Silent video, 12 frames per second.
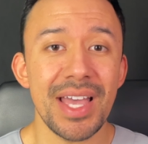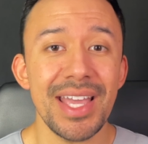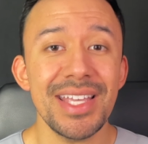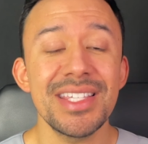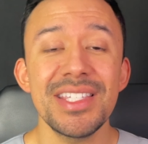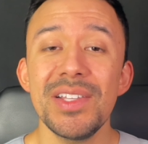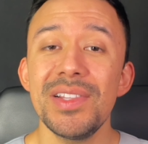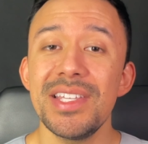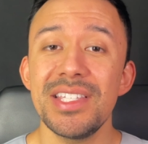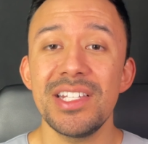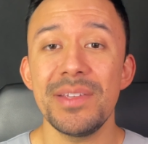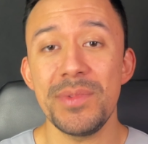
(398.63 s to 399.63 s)
I can still
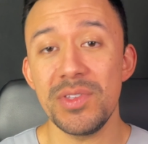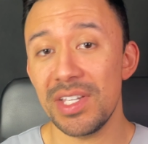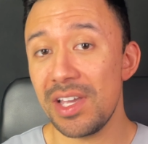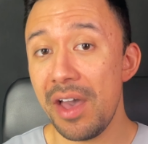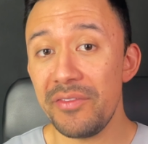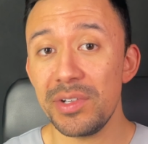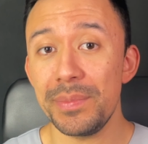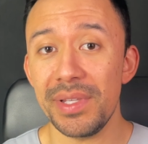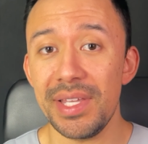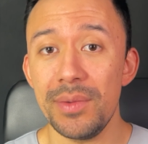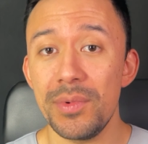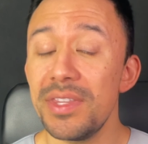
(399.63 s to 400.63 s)
listen to music
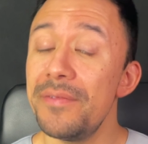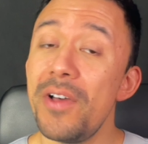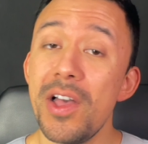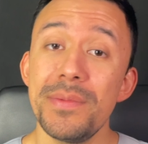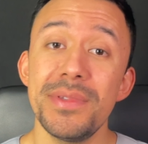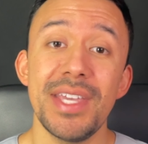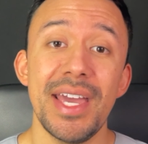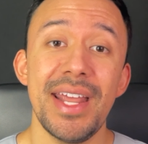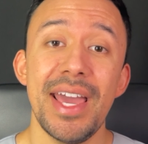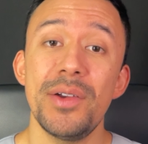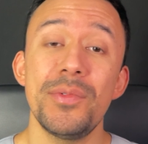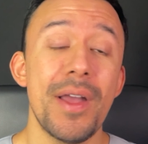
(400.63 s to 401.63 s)
comfortably with the volume set
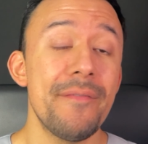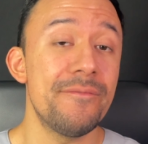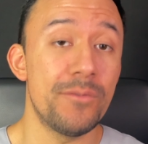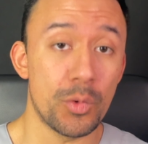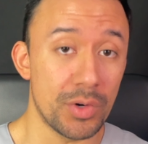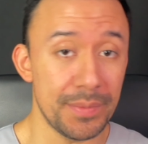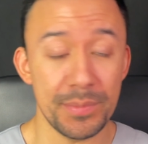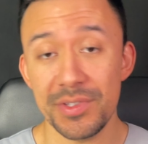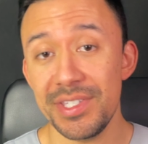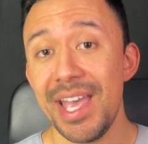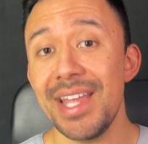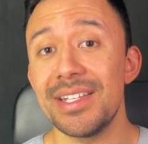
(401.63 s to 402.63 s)
at around
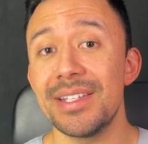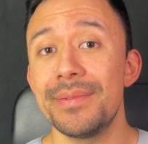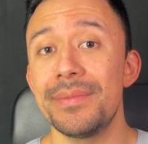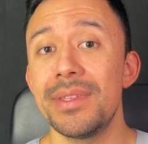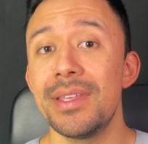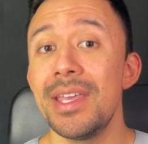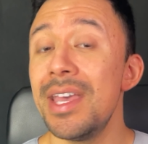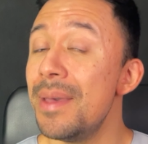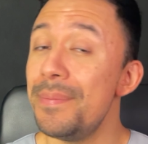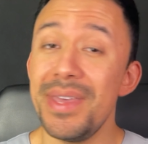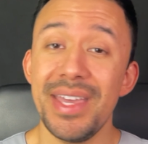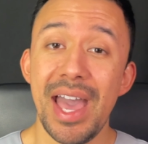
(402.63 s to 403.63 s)
40%.
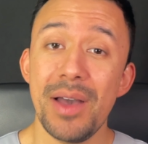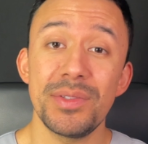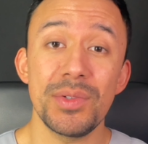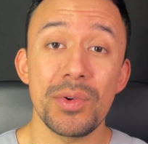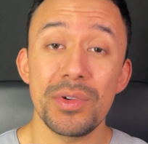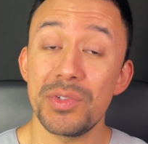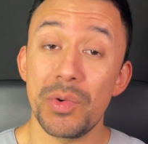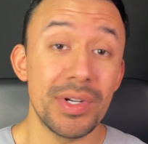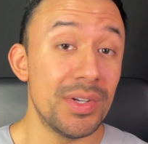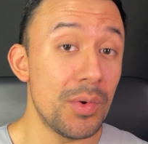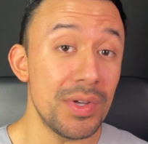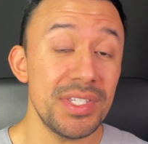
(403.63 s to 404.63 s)
Being outdoors or
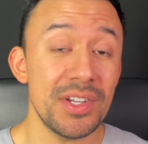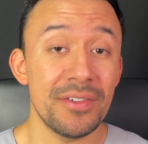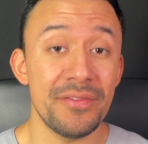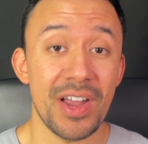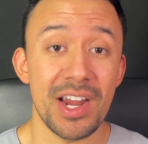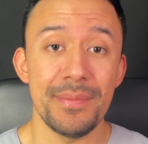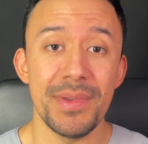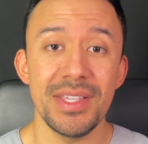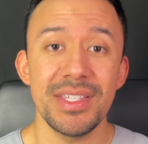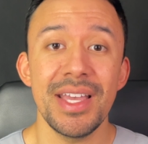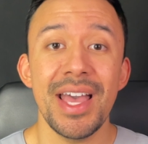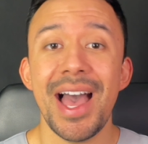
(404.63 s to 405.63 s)
in noisier
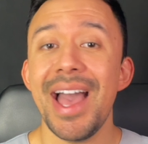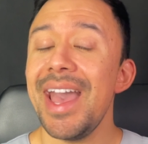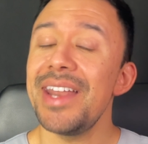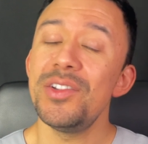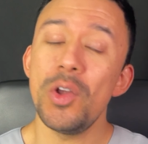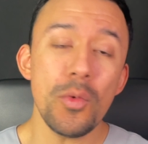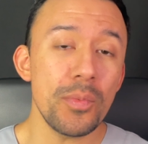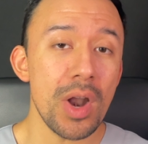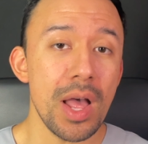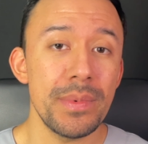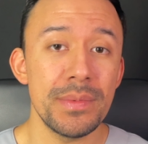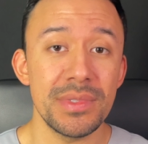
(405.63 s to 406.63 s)
environments, I had no
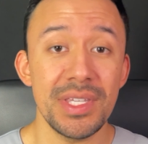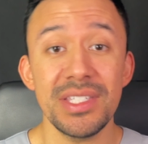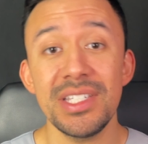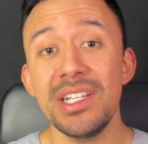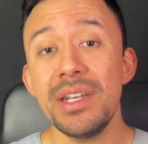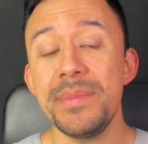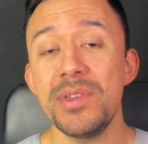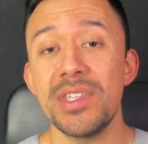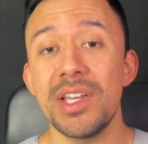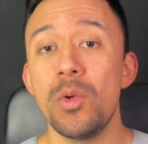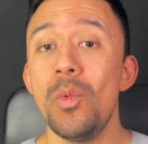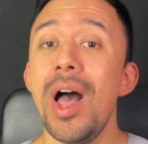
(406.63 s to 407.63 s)
problems listening to
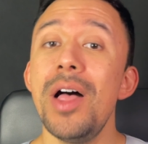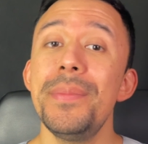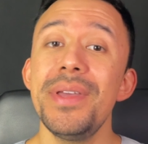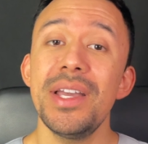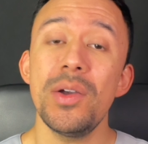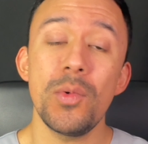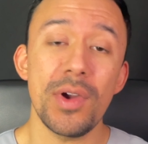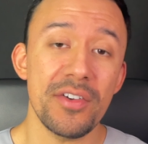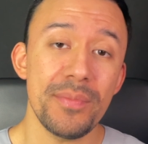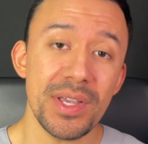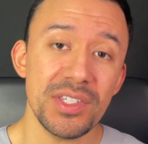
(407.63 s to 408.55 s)
music while being aware of my